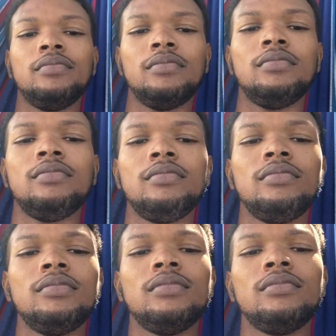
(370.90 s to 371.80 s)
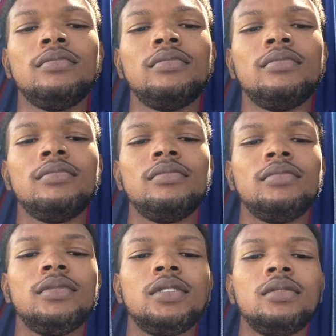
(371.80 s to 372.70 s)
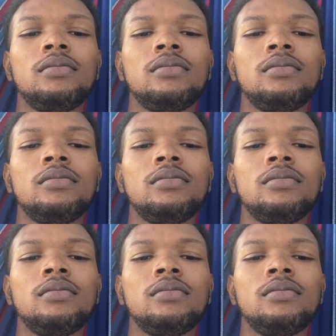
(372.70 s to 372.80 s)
No one is speaking in this clip.